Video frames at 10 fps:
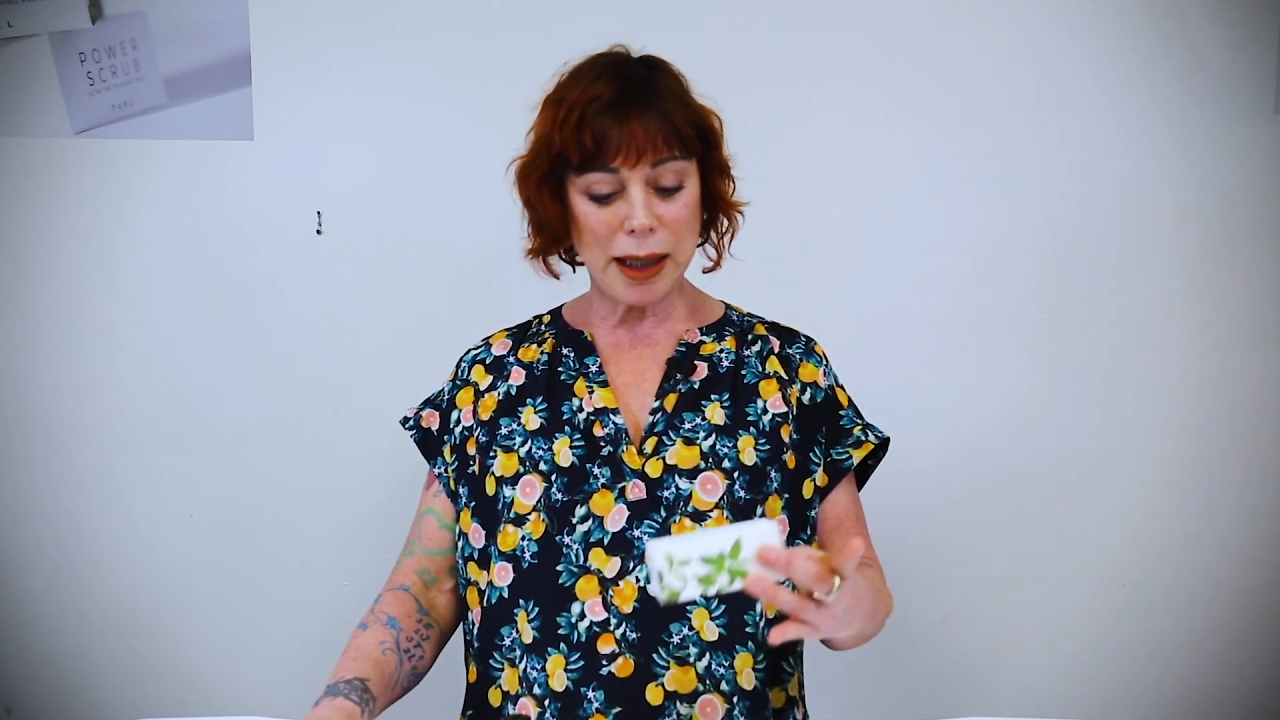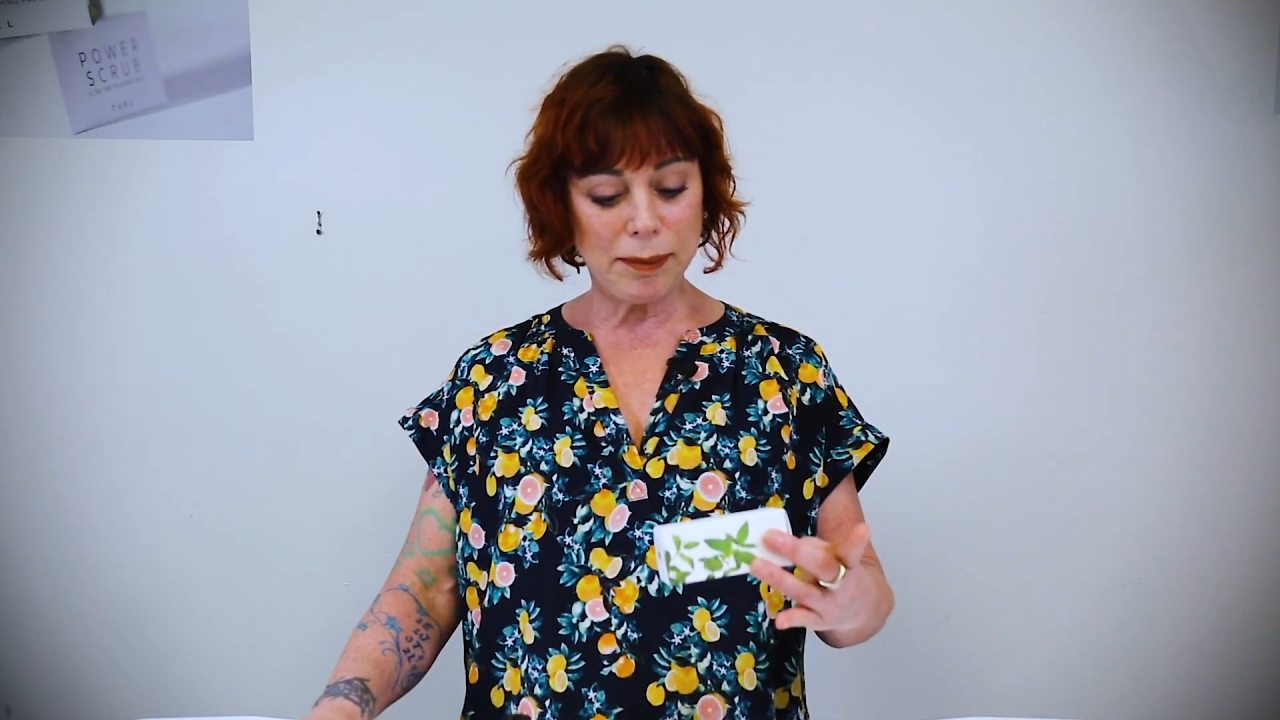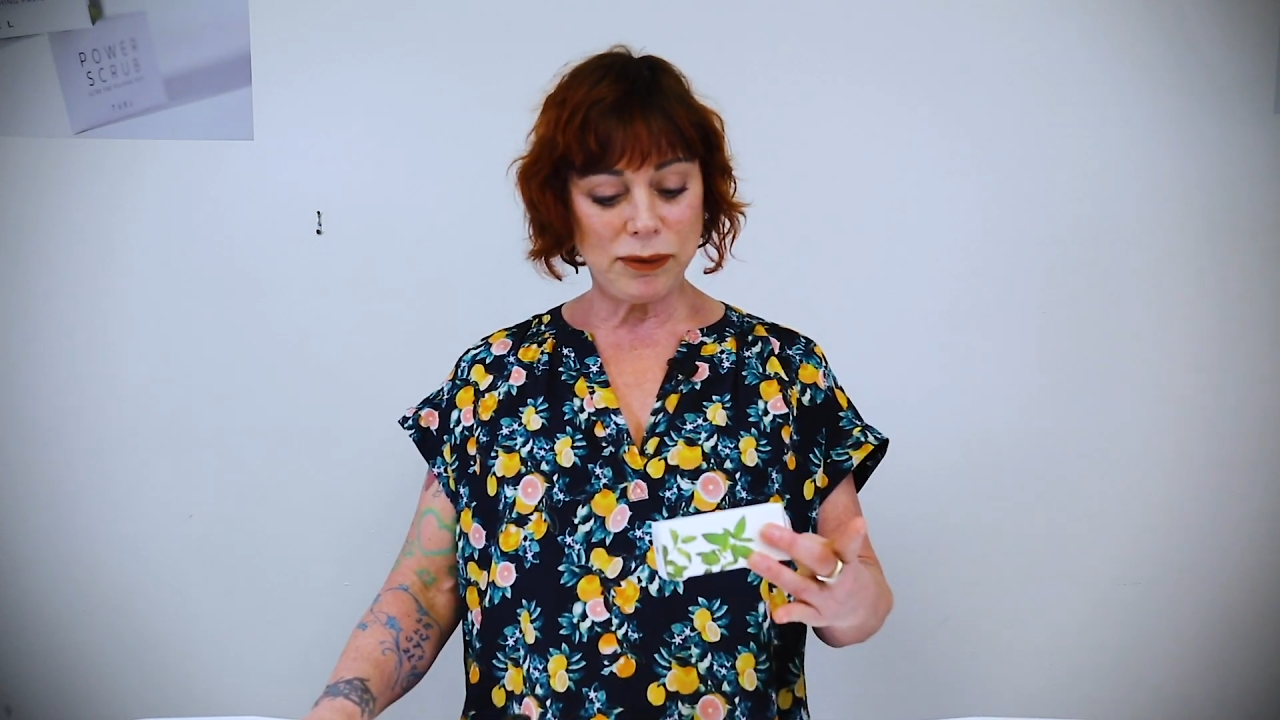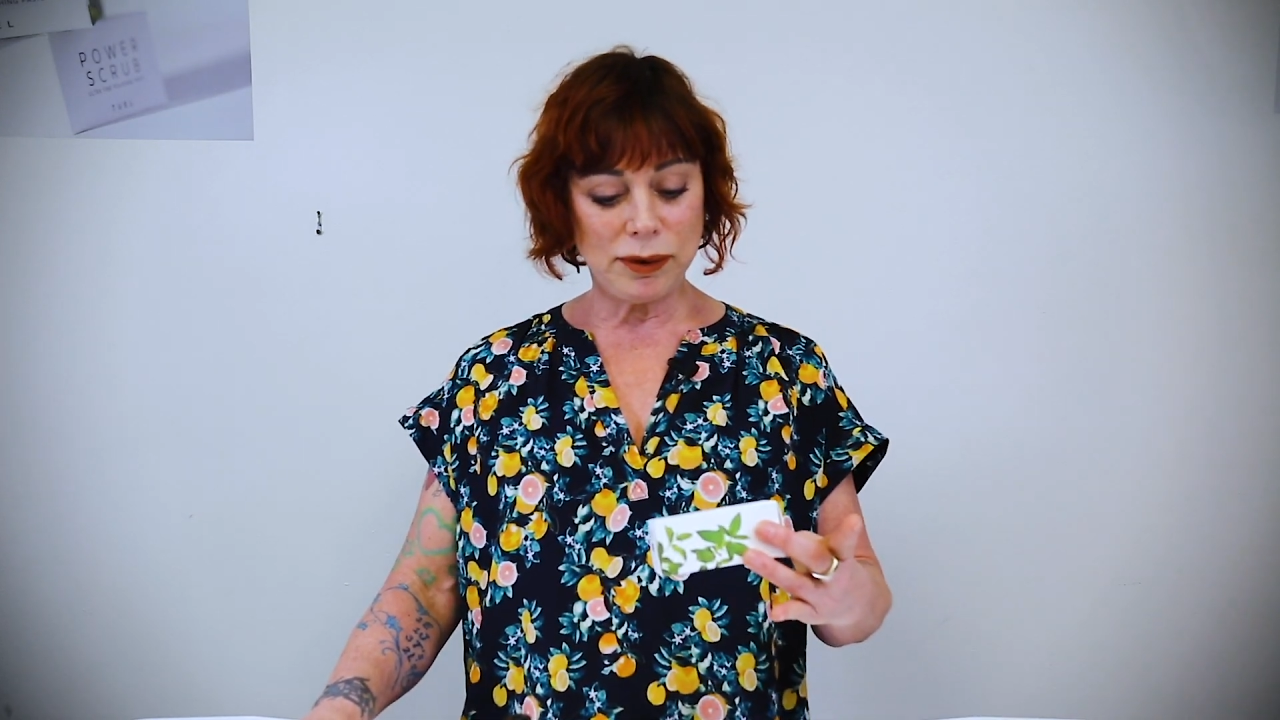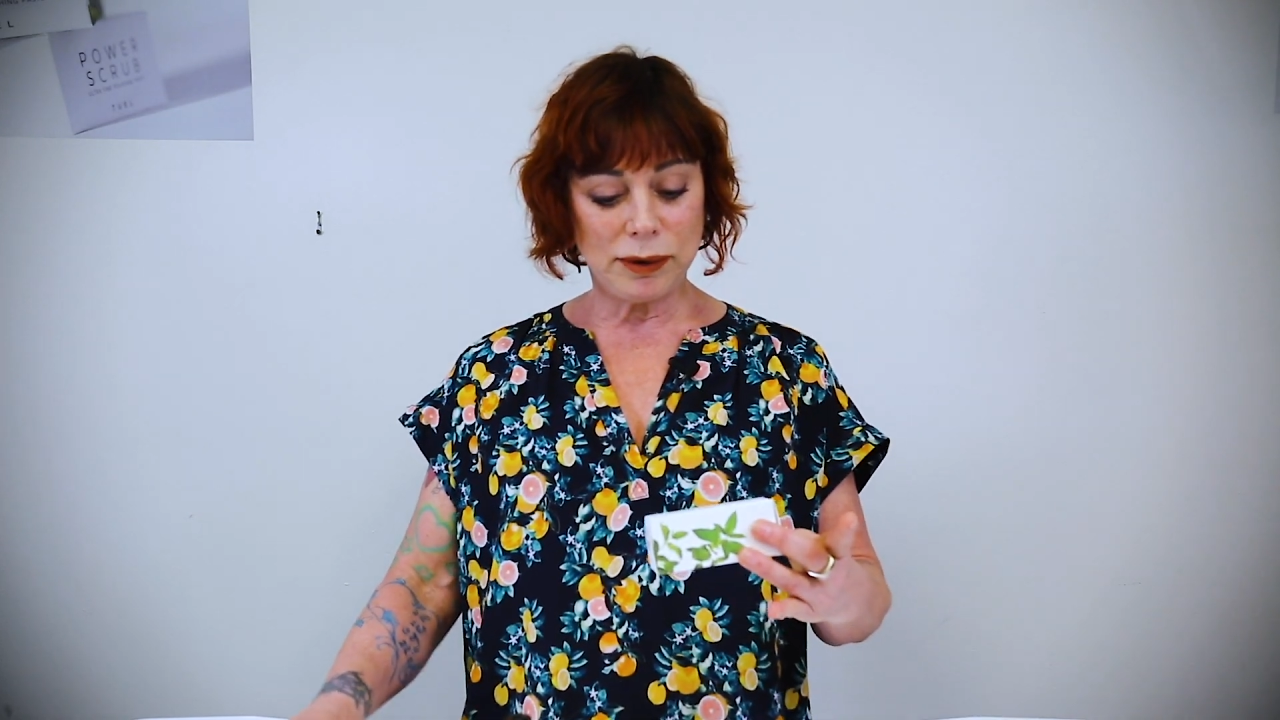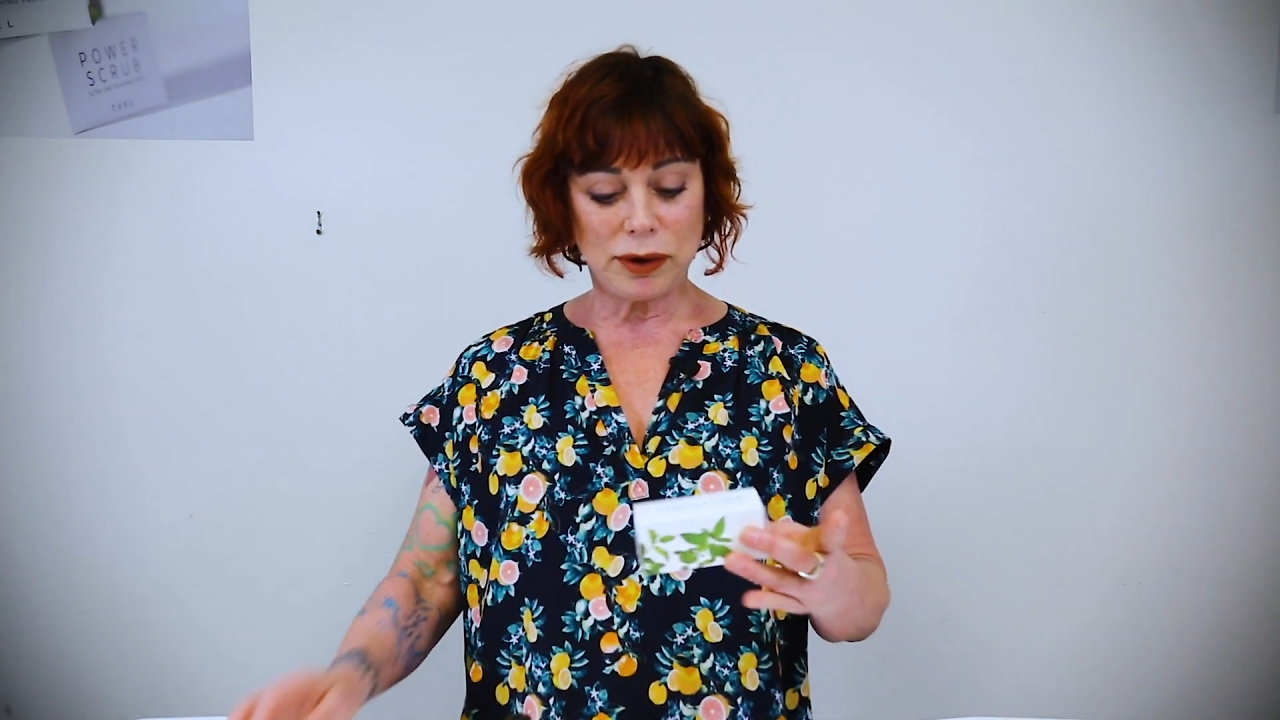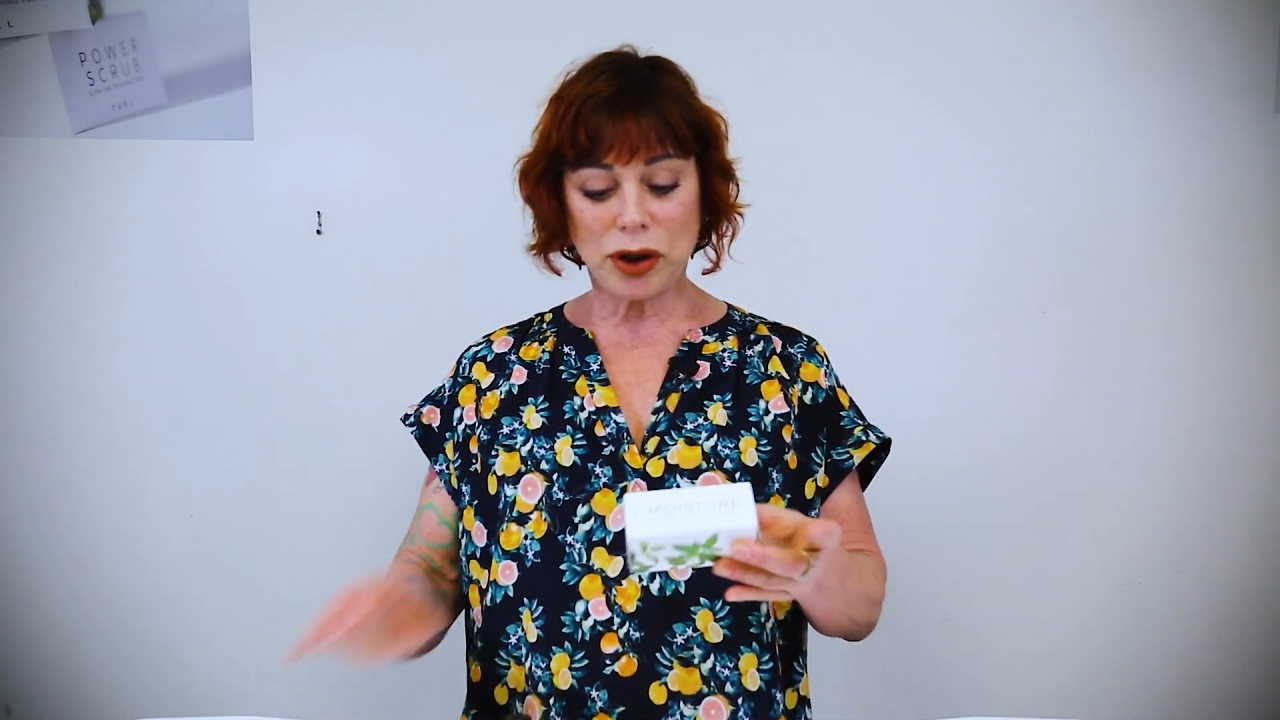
am